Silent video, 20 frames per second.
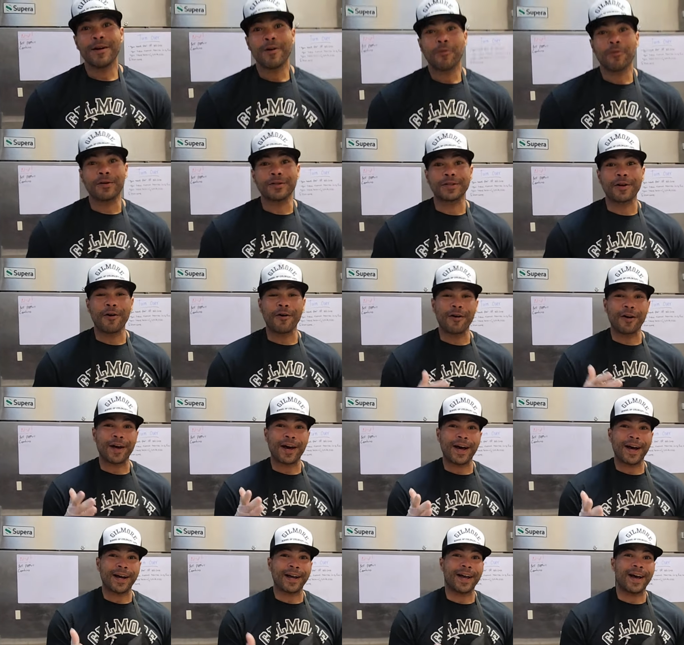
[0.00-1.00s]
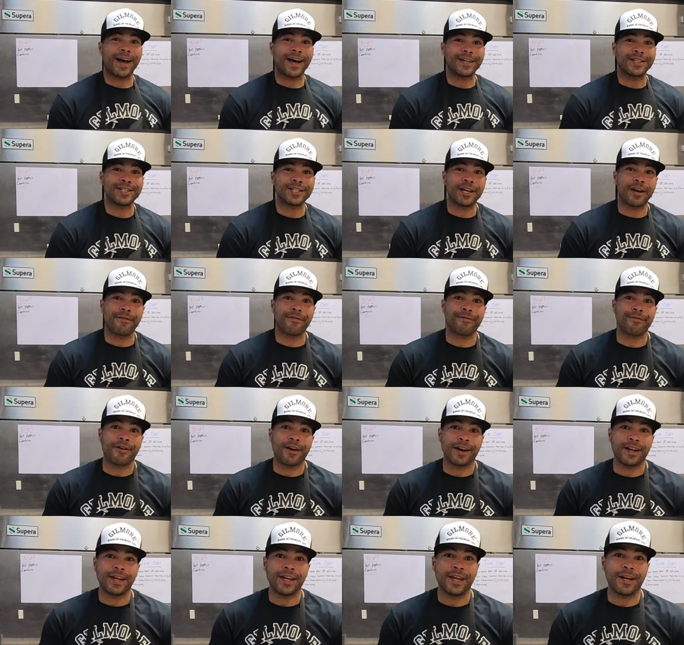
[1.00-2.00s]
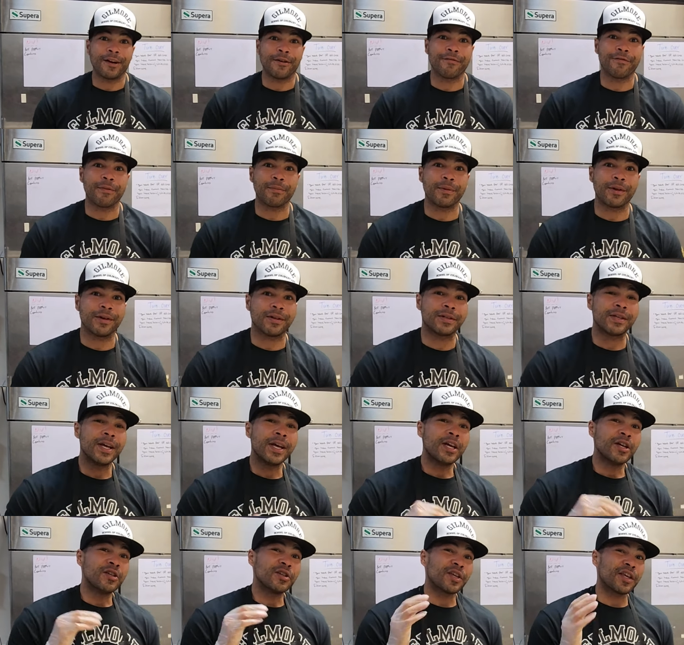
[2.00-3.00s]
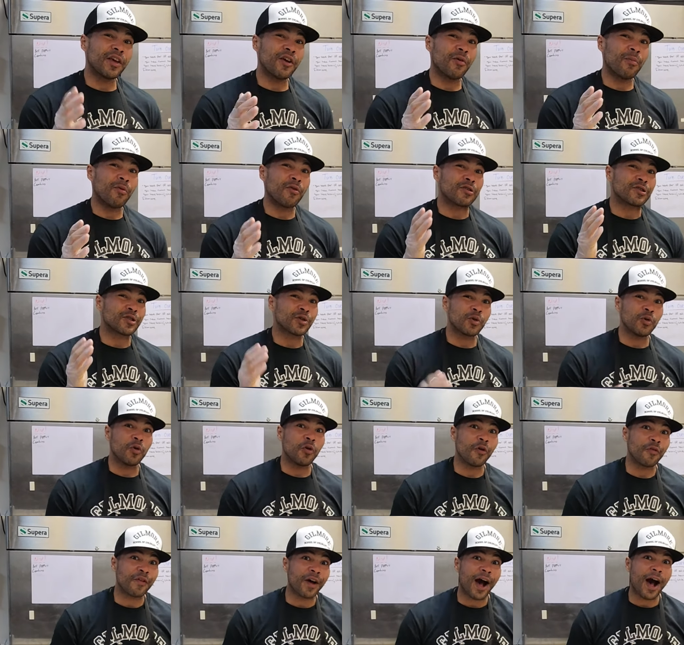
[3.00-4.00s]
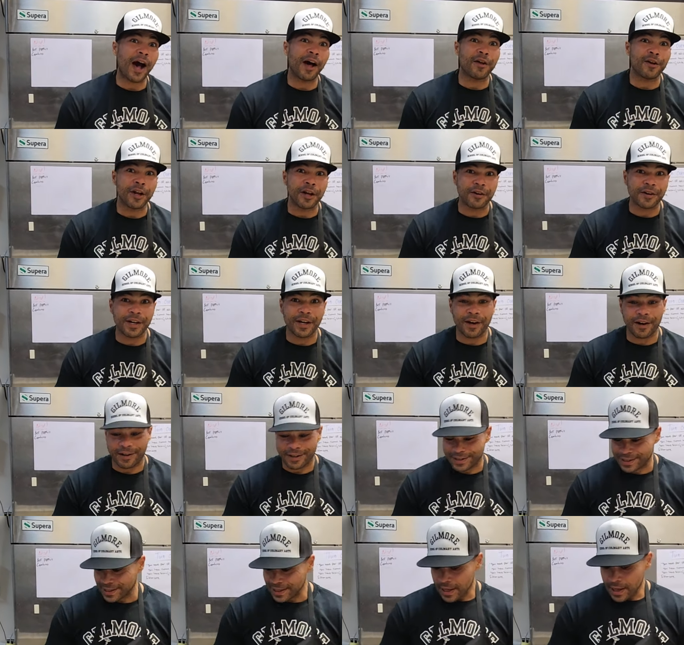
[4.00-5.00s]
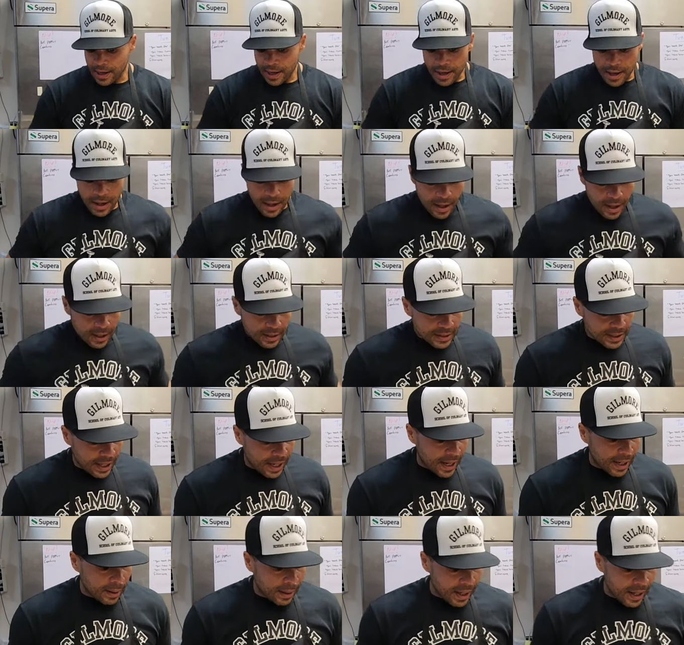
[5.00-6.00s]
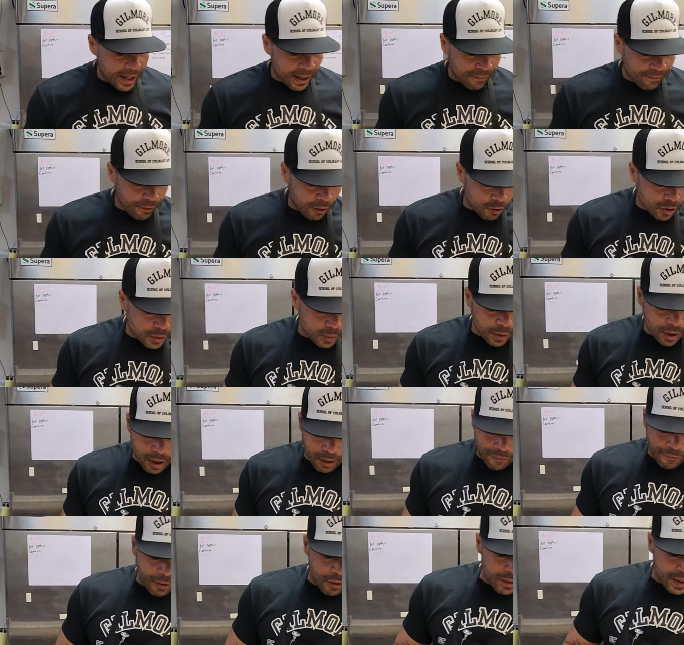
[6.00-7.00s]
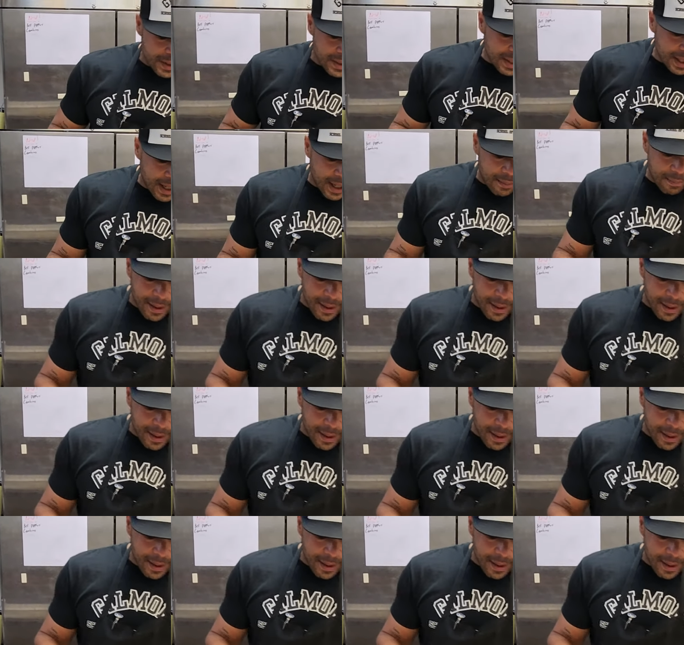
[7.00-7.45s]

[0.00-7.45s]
What's going on, guys? Chef Freddie here from the Gilmore School of Culinary Arts. Today, hey folks, we're gonna focus on